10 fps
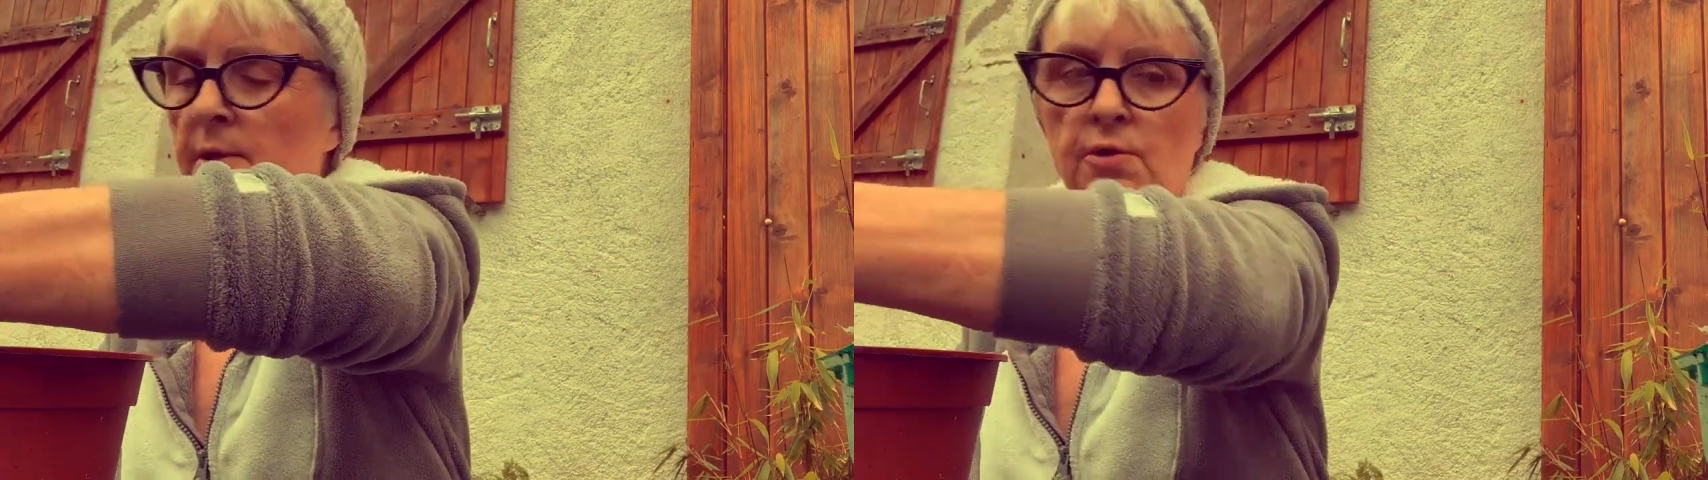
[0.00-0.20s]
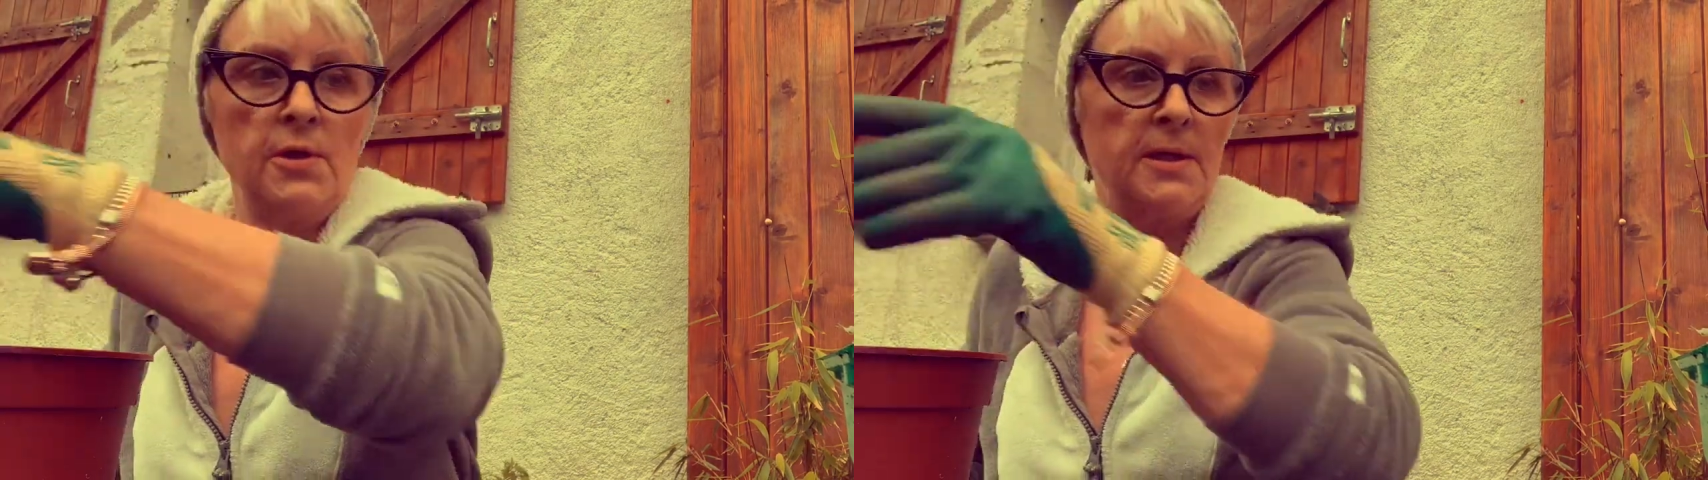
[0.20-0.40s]

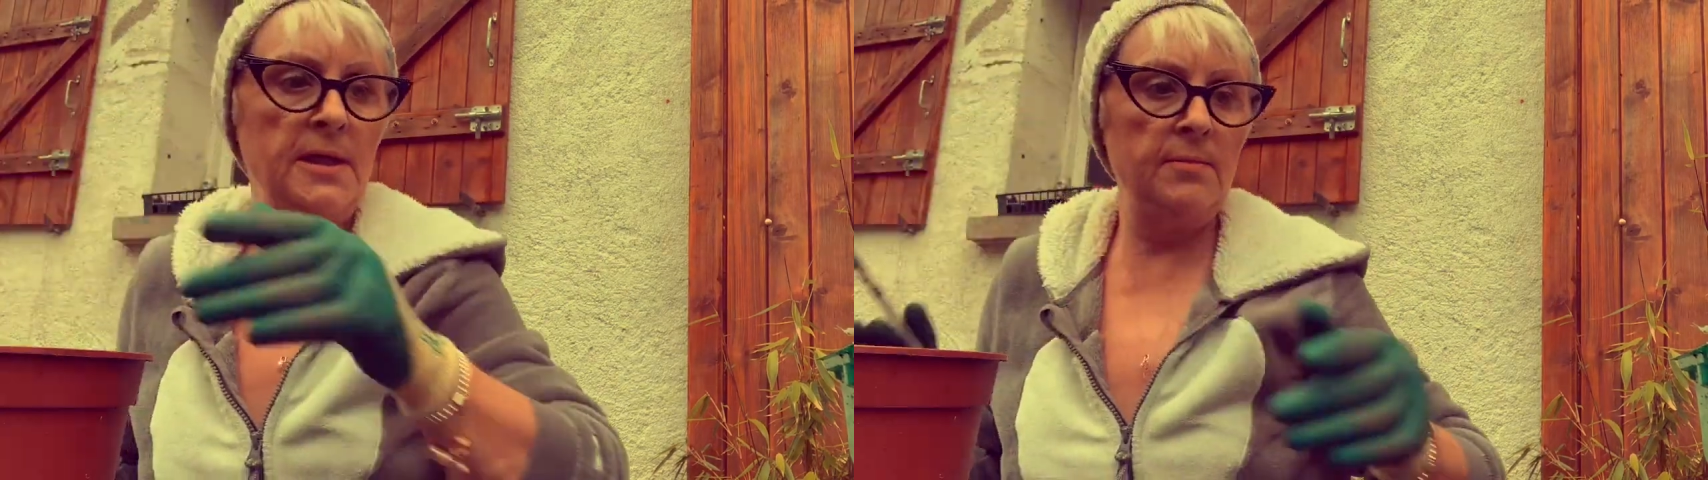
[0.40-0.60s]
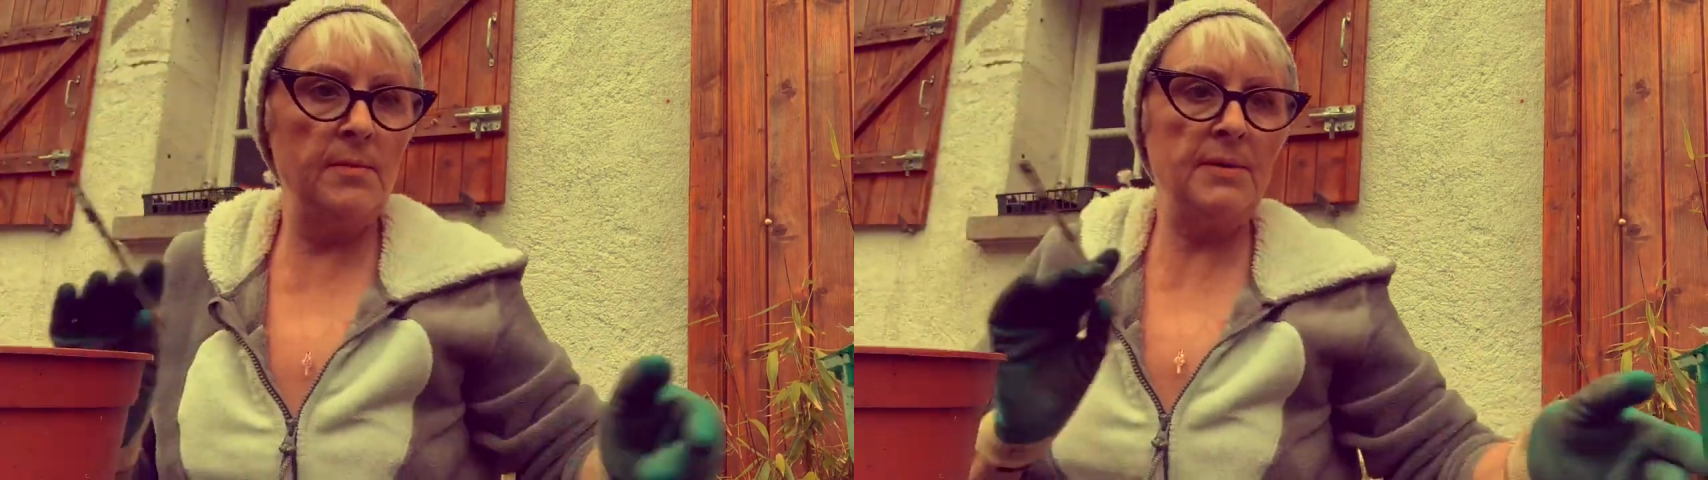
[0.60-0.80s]
could have
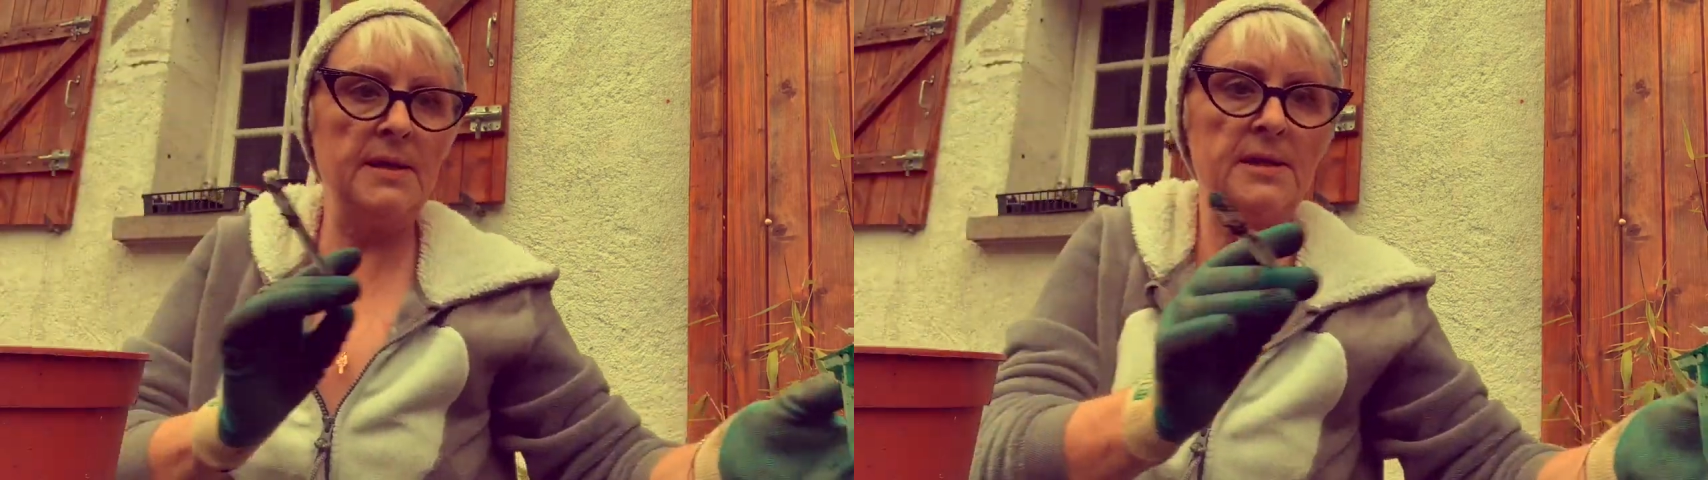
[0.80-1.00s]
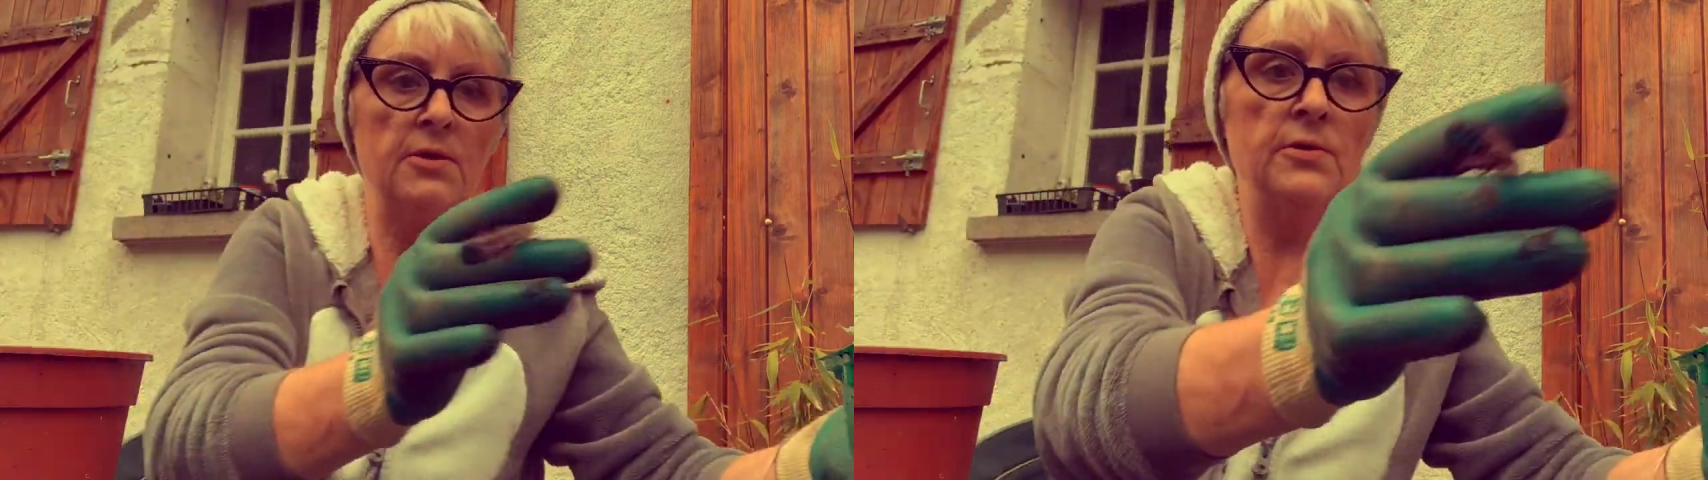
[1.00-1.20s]
came back
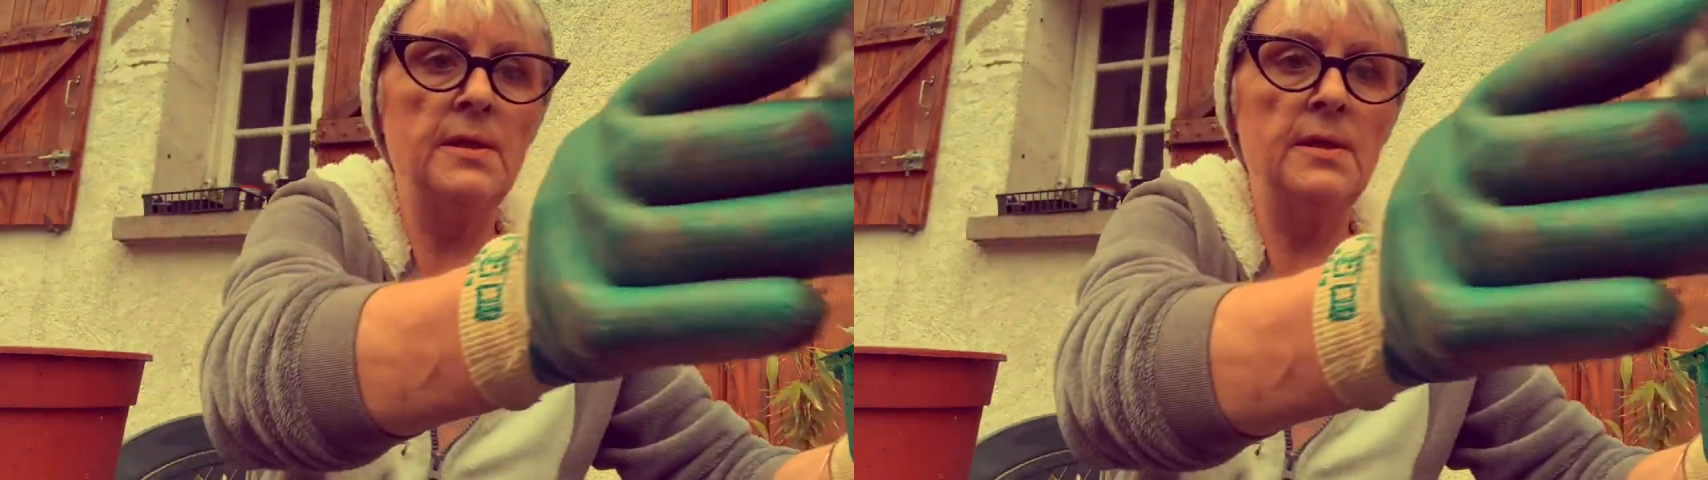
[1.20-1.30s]
down